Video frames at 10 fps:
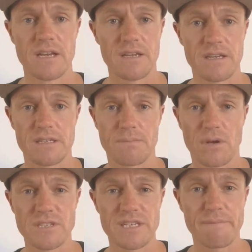is
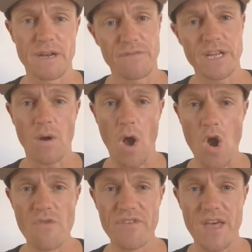positive, but if we go
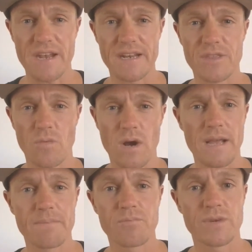over that in either
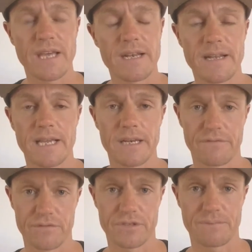way, we get a negative
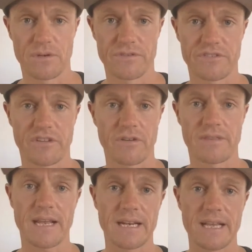response. So
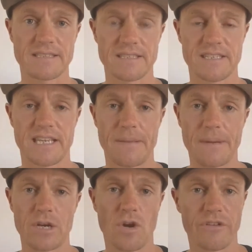that allows us to keep
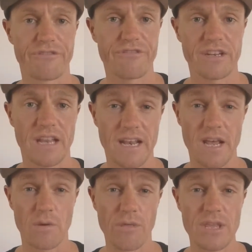our guys fit and
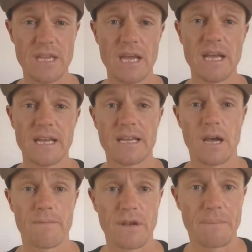healthy,
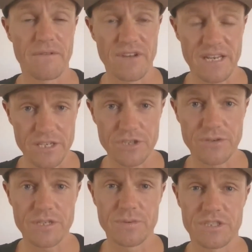hopefully prevent
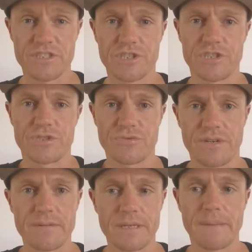injuries, which is
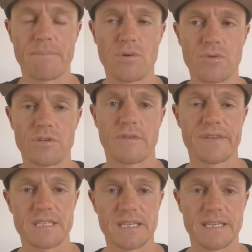extremely important.
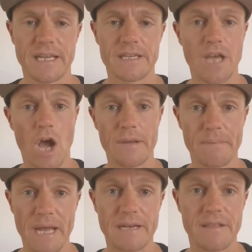Obviously, again, going
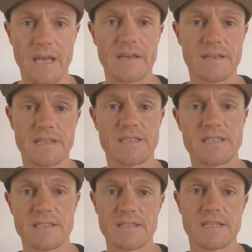back to that
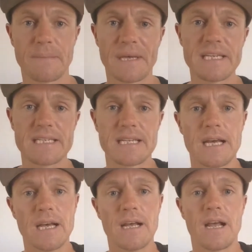consistency piece.
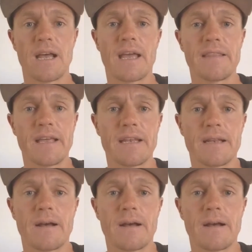And then